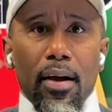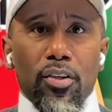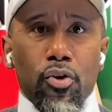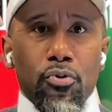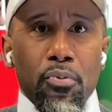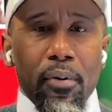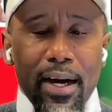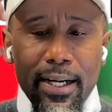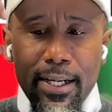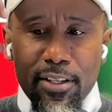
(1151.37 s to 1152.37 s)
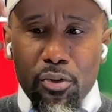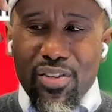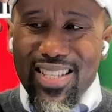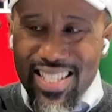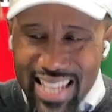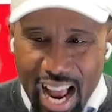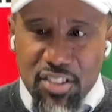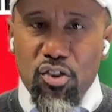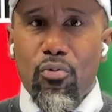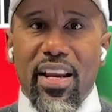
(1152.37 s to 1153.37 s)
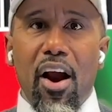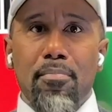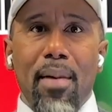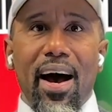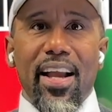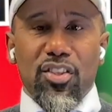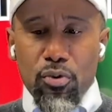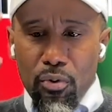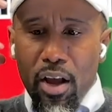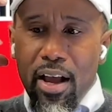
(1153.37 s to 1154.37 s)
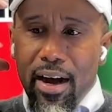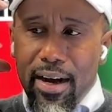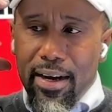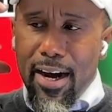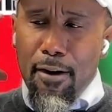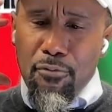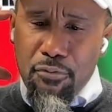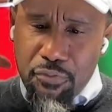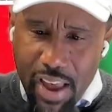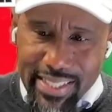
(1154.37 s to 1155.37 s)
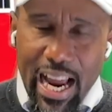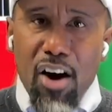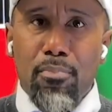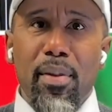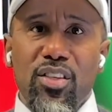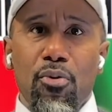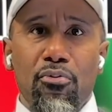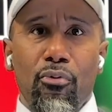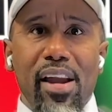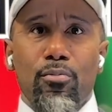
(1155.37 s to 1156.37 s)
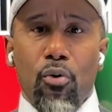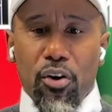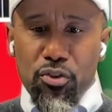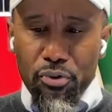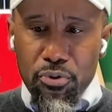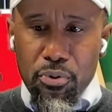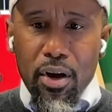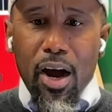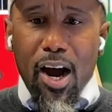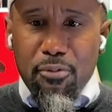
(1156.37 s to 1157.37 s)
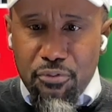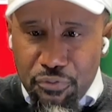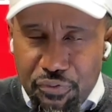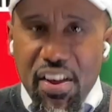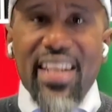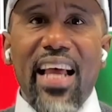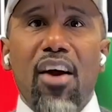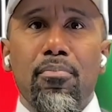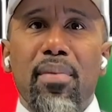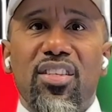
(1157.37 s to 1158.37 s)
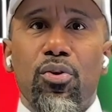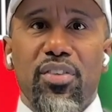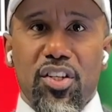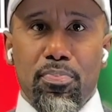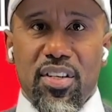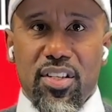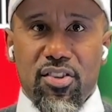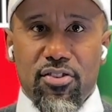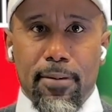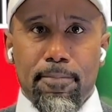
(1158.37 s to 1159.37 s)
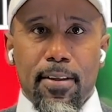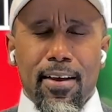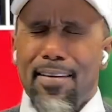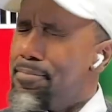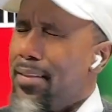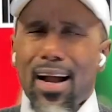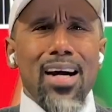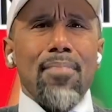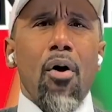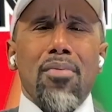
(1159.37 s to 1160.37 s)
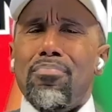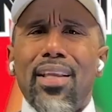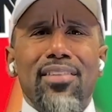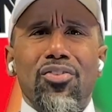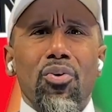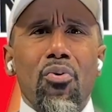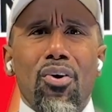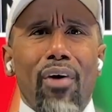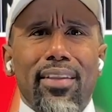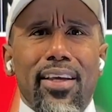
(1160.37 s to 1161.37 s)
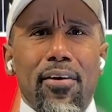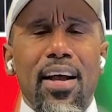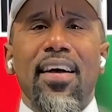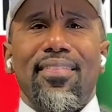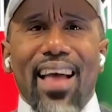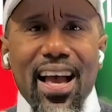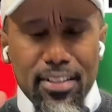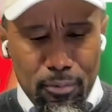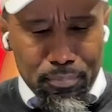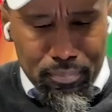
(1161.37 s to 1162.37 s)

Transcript: to uh, to saturate our mind, to uh, affect our mental framework, to affect our mental disposition. Come on, bless the Lord right there. That